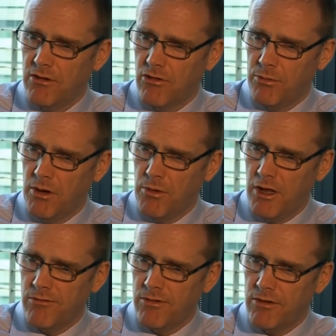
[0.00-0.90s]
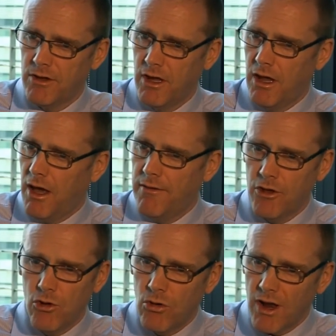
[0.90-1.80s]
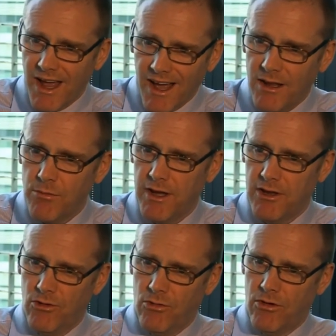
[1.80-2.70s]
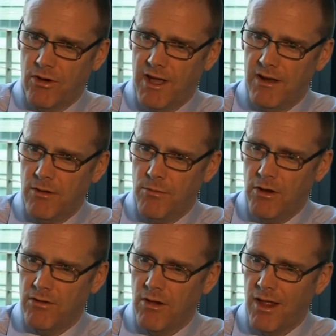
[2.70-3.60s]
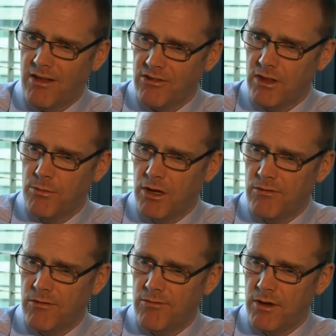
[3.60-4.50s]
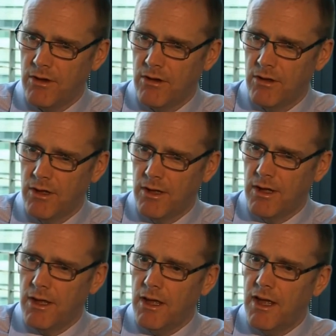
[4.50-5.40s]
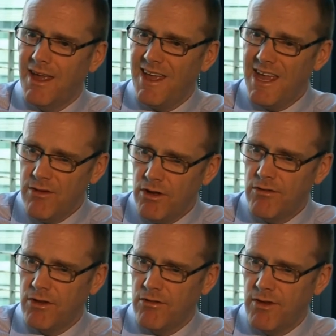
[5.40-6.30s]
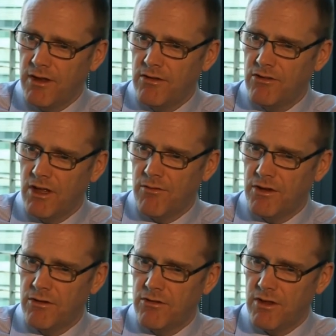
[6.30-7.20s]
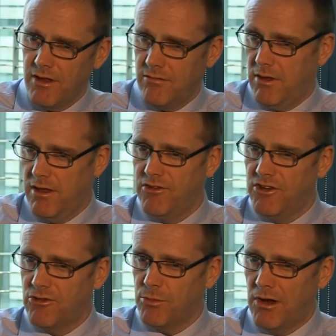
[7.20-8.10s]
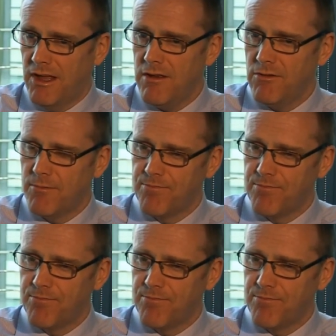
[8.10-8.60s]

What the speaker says: criminal benefit, and the court can make an order in an amount less than the benefit figure, even if a defendant's evidence is disbelieved.